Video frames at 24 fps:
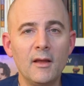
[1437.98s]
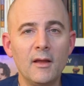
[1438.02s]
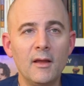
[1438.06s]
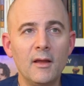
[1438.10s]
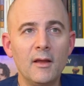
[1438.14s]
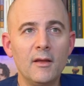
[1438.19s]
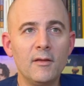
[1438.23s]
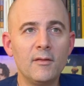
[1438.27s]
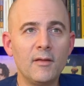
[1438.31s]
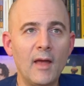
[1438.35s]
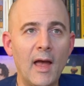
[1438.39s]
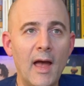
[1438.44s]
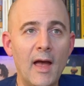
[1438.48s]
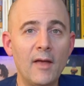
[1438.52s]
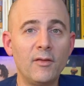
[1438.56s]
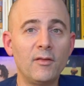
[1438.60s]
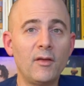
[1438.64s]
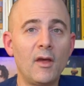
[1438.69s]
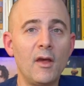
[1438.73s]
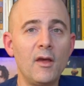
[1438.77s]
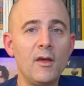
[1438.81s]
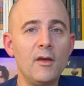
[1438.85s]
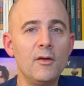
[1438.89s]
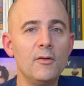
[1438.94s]
is
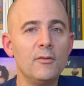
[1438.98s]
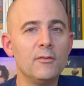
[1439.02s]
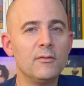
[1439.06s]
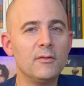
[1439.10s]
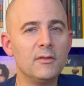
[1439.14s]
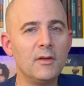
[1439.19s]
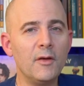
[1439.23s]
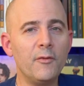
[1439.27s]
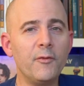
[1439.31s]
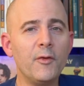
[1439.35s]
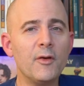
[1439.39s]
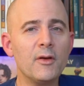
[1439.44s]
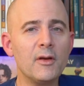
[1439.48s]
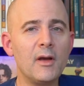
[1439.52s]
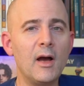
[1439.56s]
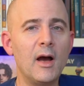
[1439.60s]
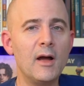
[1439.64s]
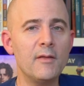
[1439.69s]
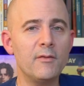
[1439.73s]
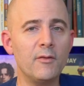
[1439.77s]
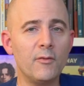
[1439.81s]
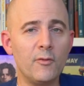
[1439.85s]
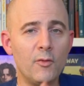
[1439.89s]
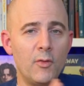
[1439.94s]
asking you different
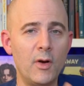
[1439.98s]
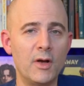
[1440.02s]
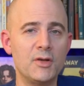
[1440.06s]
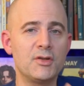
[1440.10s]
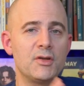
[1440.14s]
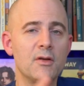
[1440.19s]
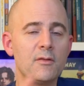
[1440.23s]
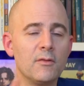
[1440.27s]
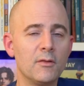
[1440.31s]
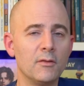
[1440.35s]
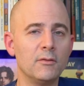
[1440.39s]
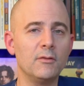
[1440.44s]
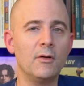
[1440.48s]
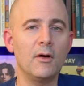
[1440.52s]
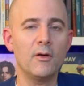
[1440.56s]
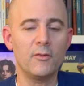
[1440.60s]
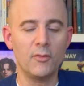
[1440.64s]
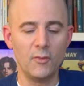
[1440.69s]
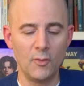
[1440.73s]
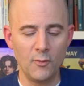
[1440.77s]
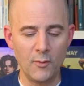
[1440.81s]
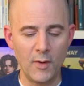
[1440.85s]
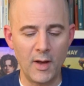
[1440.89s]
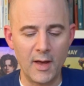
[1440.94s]
kinds of questions along
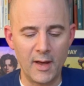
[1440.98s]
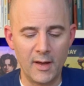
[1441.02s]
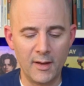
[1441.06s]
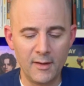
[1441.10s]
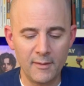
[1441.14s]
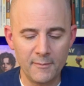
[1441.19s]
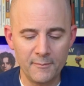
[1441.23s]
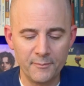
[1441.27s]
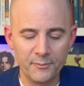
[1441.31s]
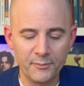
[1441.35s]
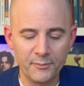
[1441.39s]
the way,